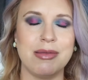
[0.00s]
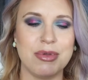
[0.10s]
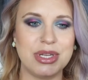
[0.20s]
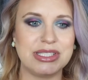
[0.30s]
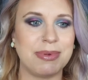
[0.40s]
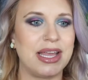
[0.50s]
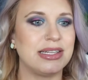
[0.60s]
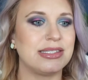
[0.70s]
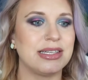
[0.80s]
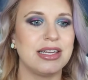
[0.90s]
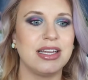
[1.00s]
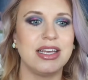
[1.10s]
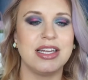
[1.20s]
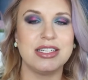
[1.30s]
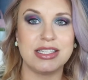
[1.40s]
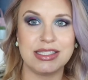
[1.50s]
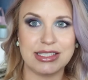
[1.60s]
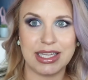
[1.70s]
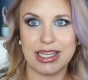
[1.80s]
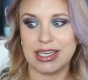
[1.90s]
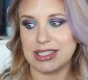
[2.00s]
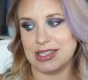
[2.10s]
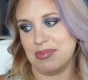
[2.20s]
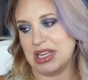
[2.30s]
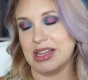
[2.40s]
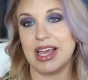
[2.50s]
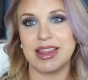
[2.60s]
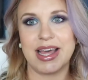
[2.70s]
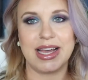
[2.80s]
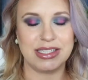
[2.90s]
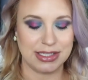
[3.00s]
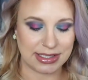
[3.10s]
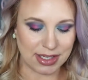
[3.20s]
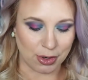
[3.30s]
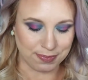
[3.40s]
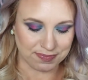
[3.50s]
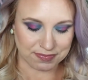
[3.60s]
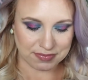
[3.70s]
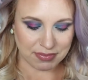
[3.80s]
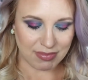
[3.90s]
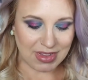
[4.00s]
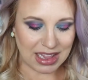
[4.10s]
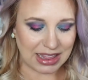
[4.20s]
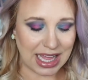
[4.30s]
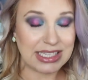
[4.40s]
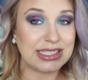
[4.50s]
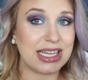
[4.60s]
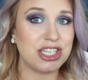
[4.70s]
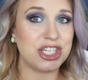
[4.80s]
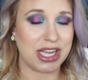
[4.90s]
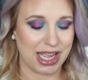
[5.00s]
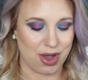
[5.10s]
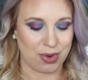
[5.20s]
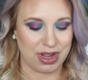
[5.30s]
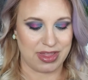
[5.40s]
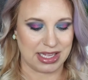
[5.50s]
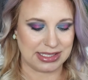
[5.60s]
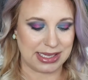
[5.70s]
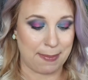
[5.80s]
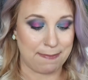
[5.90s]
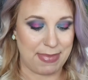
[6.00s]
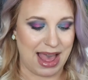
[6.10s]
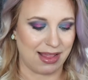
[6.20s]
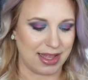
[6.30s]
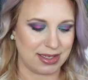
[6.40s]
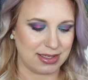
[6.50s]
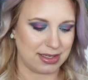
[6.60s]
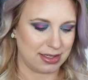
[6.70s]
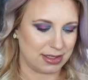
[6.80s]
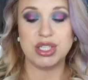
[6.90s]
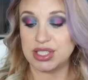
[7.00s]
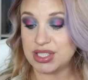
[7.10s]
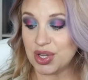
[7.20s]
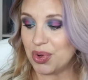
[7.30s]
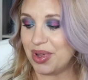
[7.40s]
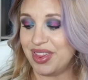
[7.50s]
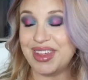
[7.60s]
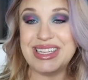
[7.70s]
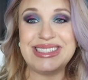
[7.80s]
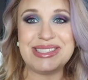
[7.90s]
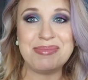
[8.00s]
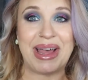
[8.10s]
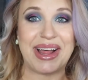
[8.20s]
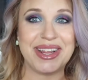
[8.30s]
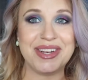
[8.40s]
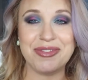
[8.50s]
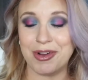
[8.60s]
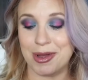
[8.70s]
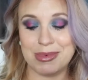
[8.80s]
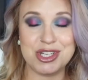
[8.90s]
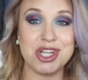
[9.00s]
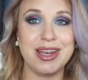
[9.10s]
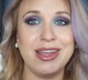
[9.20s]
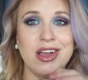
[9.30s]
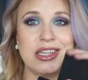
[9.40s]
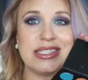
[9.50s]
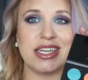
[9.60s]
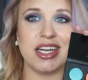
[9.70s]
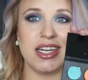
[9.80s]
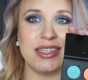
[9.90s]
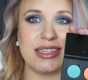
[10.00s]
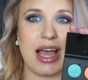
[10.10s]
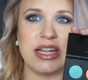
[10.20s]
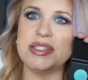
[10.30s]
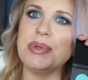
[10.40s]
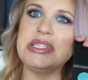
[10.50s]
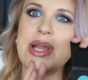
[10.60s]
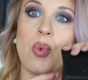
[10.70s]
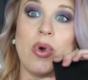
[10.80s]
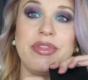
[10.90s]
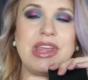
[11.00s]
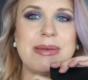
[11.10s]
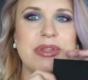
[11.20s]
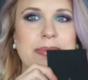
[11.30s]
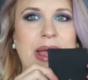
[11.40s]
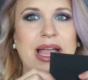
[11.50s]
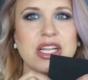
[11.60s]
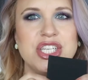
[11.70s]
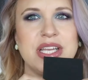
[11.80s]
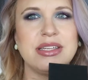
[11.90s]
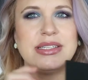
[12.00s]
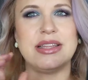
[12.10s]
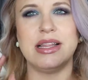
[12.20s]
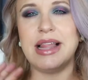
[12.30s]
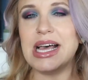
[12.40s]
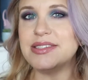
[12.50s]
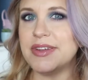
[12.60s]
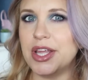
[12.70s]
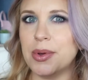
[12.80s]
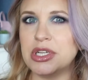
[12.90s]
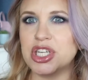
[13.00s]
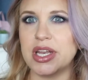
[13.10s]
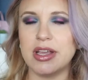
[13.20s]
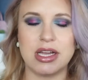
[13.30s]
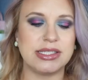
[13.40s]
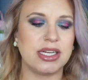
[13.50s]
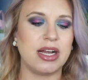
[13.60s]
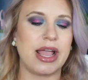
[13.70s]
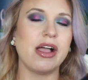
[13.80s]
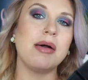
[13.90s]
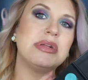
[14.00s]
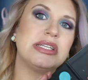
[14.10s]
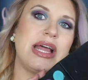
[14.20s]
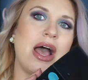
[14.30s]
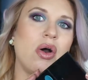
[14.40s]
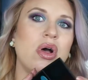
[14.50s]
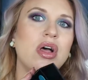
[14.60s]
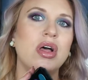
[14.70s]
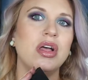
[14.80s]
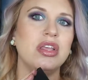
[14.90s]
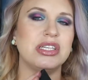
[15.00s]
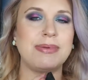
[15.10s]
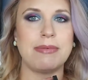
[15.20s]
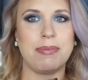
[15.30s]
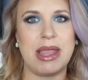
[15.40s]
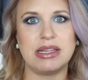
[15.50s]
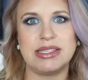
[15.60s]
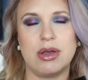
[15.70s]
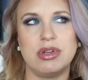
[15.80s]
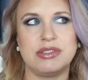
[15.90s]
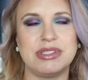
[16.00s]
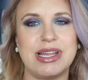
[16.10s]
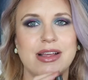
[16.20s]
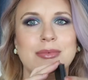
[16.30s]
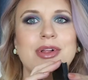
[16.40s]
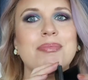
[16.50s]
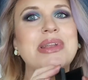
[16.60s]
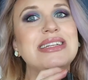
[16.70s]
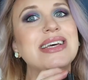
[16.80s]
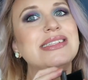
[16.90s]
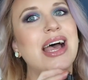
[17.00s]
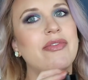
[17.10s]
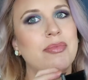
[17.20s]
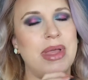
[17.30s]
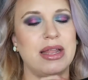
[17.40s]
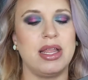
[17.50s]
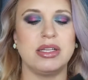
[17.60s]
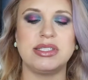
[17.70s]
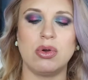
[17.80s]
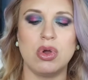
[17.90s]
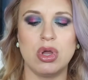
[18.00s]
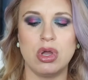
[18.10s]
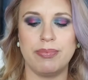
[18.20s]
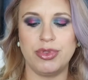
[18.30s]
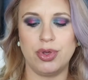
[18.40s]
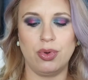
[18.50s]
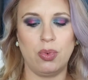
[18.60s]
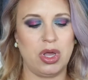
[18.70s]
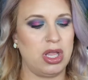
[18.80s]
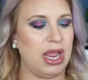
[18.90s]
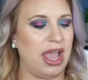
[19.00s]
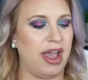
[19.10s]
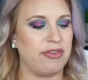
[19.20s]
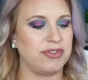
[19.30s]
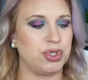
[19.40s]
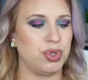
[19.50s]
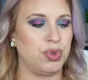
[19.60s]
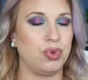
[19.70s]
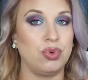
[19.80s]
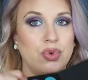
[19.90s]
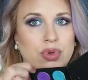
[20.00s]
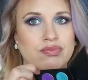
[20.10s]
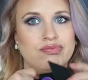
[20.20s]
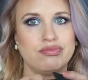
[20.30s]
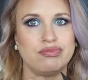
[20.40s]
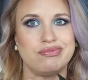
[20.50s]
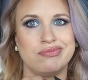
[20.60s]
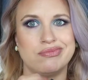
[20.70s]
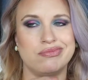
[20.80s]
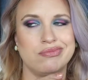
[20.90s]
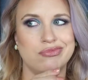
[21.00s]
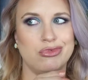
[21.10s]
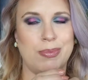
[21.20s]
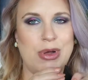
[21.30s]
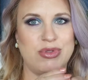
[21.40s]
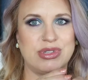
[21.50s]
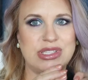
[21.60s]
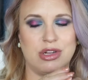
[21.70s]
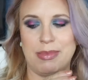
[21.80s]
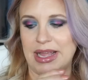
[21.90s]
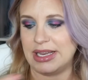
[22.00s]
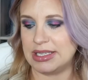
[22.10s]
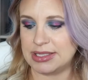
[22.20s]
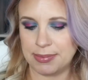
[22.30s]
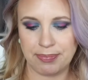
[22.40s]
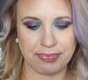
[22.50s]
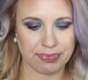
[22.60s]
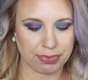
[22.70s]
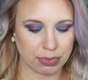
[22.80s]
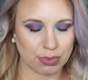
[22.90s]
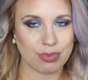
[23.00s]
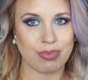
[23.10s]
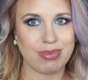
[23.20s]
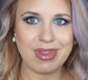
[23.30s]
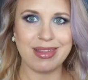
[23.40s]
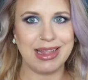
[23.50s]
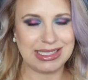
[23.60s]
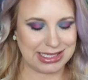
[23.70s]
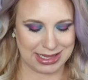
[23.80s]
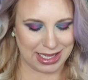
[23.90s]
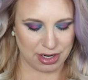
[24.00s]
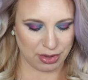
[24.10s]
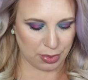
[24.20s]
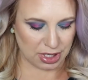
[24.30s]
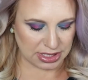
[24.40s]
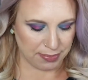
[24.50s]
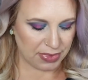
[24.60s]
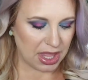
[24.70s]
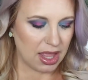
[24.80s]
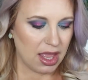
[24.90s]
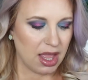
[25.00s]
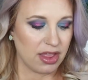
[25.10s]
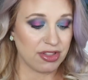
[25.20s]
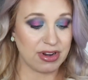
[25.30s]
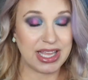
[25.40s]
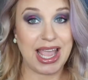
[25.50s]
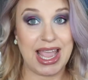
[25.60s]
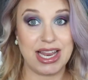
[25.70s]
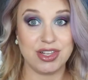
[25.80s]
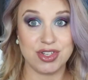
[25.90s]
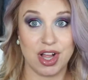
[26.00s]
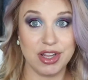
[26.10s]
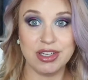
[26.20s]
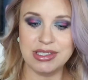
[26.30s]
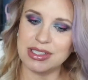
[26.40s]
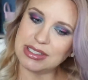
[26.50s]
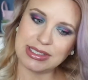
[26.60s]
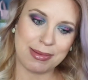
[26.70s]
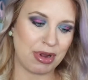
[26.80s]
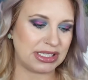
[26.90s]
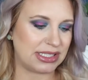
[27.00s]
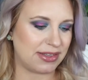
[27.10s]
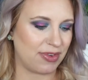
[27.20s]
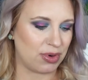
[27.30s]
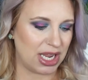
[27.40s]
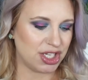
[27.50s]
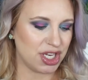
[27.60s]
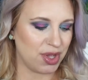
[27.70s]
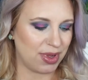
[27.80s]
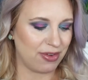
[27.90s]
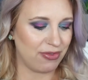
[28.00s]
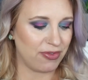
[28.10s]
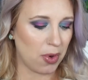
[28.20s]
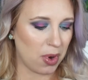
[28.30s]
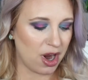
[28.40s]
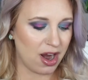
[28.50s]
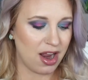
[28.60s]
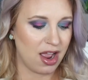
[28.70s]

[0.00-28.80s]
beauty space to see something like that. So let's check out this palette. So this palette from Johnny Concert, I just want to say one thing about the packaging, because in the last video on Johnny Concert, I commented how you just pop the pans out and it's recyclable, but it does have a magnet. So you would have to rip out those little magnets. That's not the end of the world. $38, so it's the same price as the foundation. You get 4